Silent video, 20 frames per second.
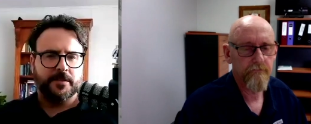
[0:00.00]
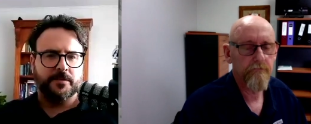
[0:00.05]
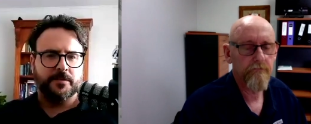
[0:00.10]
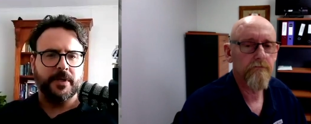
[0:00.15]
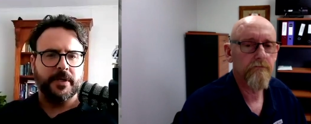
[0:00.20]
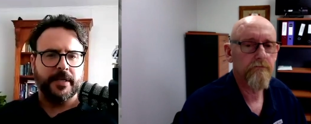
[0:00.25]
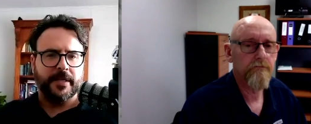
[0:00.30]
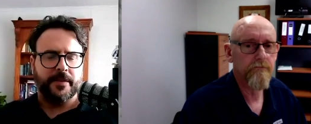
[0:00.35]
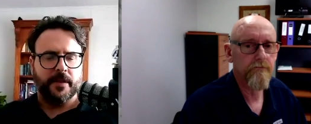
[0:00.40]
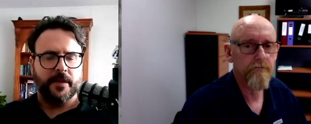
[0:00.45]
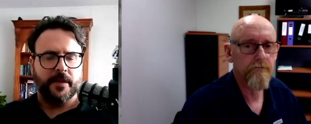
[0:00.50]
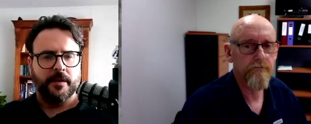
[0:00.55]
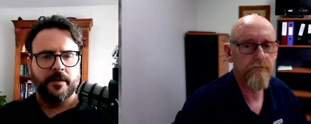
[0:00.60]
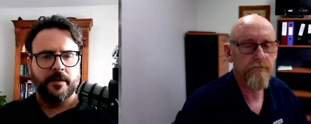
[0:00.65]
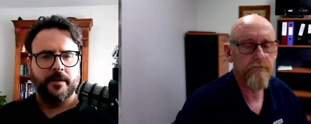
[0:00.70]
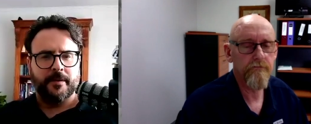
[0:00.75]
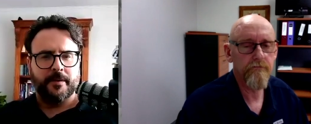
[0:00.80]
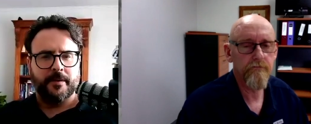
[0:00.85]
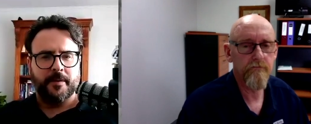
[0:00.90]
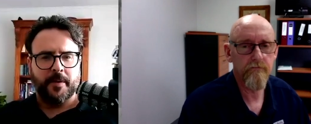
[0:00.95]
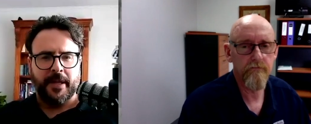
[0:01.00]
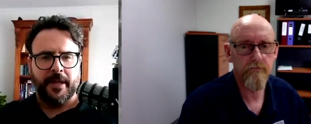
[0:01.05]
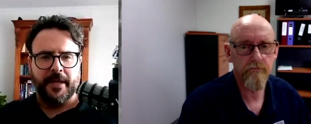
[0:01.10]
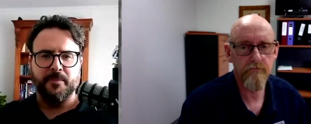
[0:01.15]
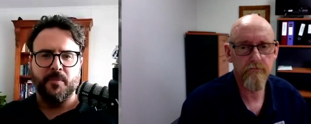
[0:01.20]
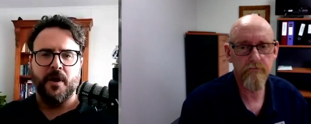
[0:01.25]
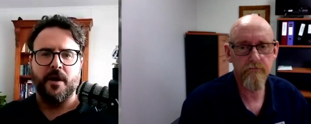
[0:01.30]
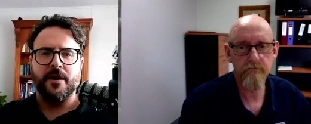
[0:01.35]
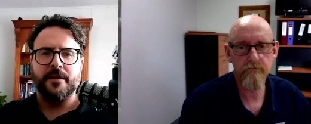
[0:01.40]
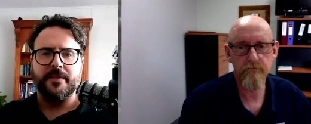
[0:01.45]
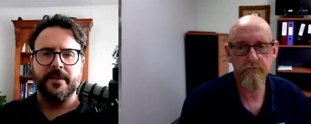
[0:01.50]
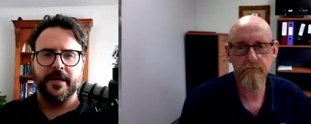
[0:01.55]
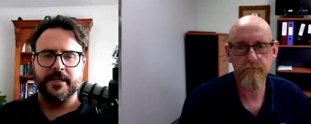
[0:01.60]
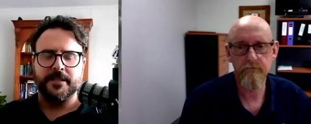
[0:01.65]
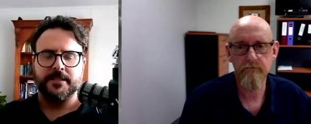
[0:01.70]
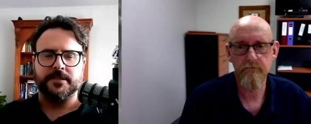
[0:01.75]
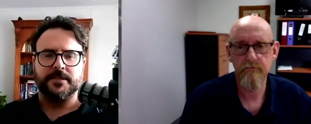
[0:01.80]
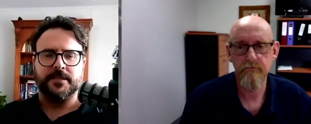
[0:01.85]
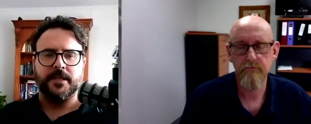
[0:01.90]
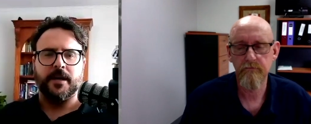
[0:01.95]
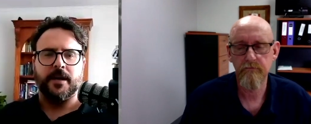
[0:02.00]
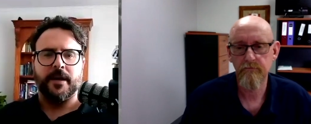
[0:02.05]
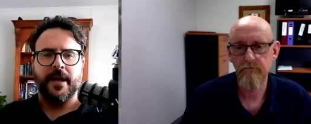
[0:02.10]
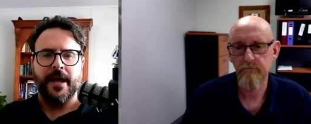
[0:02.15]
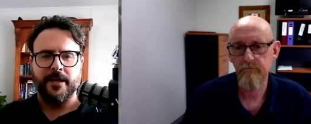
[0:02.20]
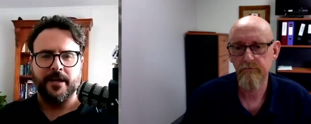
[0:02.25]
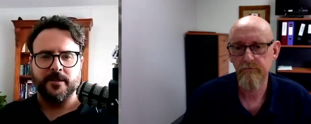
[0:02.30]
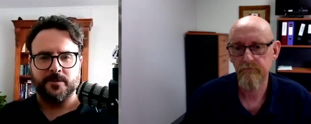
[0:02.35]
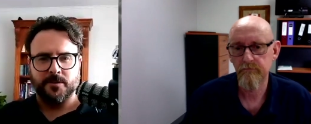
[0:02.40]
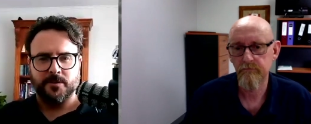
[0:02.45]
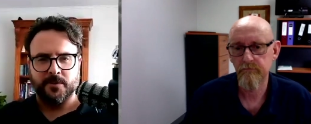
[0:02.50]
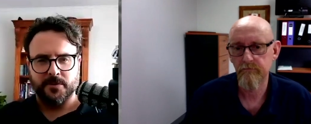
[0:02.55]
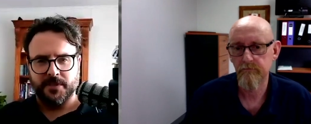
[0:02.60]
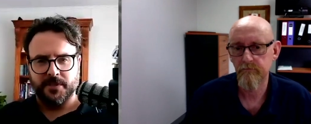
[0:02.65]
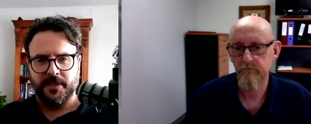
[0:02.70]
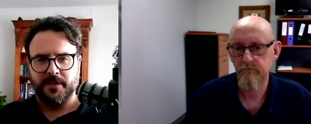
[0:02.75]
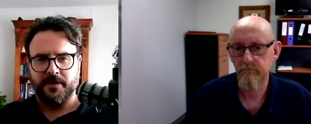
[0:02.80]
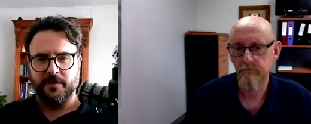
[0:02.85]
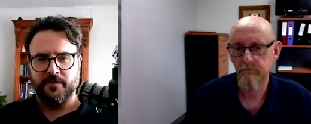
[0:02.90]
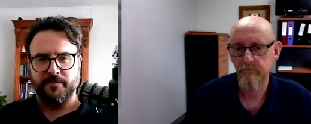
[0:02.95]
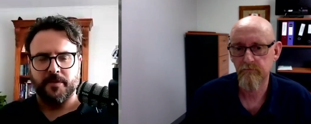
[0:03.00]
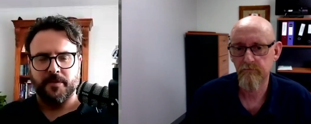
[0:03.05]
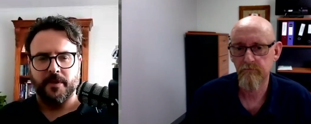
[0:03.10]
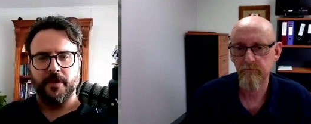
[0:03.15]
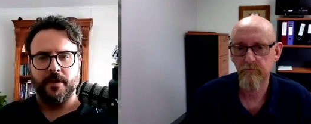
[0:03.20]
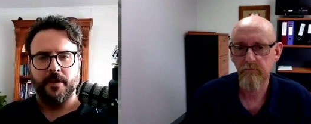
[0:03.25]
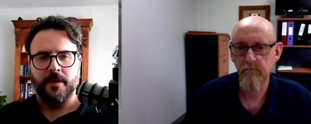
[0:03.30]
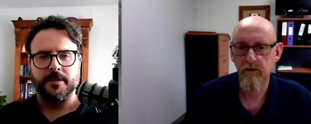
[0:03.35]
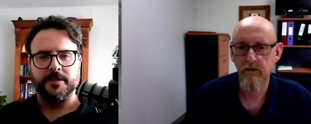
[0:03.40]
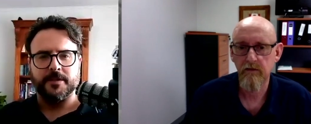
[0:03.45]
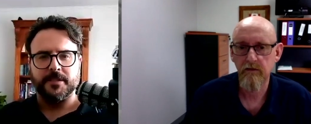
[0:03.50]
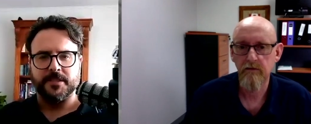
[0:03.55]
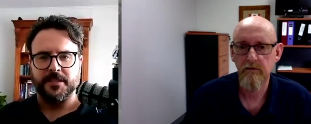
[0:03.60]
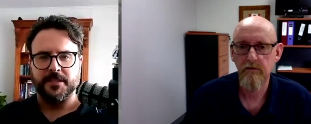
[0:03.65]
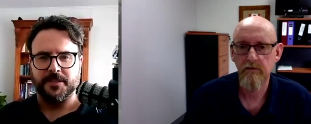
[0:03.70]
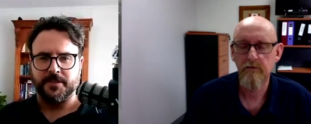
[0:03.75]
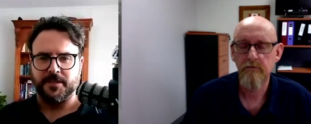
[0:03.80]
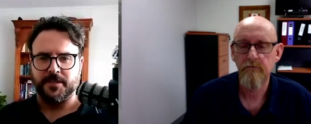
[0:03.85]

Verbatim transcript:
Speaker 1: really the hidden behind that is the outsourcing of the decision to